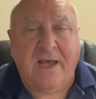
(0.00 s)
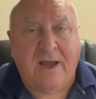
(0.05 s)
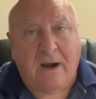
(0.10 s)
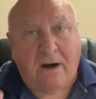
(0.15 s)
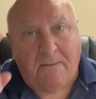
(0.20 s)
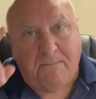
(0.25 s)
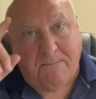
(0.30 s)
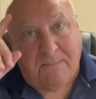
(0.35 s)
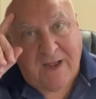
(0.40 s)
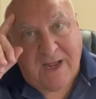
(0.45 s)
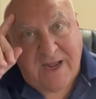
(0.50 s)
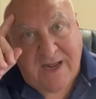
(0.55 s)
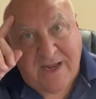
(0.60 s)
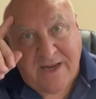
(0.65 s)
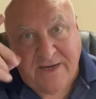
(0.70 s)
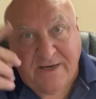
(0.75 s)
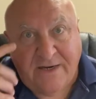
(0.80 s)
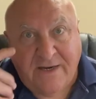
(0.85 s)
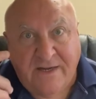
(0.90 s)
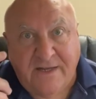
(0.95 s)
Our
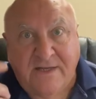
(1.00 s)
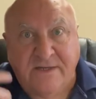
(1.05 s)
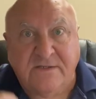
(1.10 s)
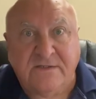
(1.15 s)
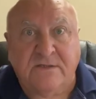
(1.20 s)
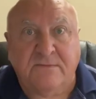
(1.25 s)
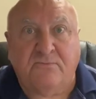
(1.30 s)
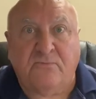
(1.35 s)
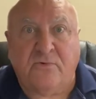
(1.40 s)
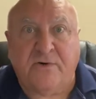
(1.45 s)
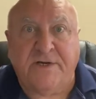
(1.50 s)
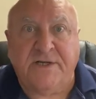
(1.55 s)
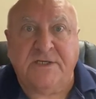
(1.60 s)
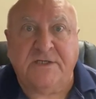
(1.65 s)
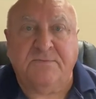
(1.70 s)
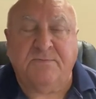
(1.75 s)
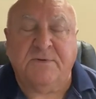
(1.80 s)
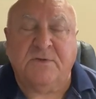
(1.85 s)
mind is the bridge